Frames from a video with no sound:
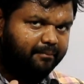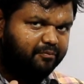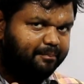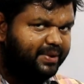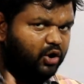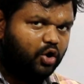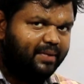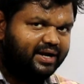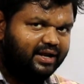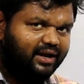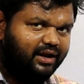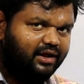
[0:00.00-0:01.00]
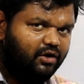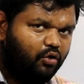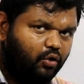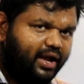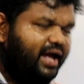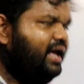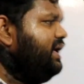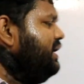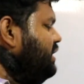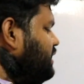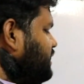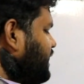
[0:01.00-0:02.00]
pure metal, okay,
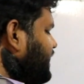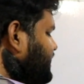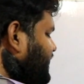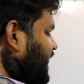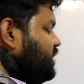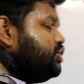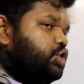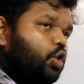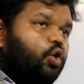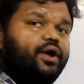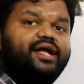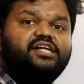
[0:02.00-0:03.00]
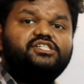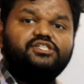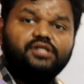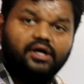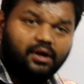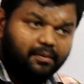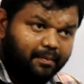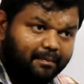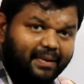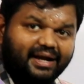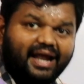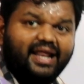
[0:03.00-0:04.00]
it can show its
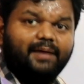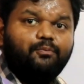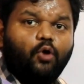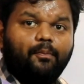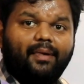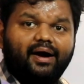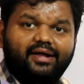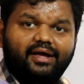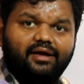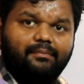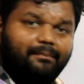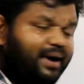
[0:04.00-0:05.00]
metallic property,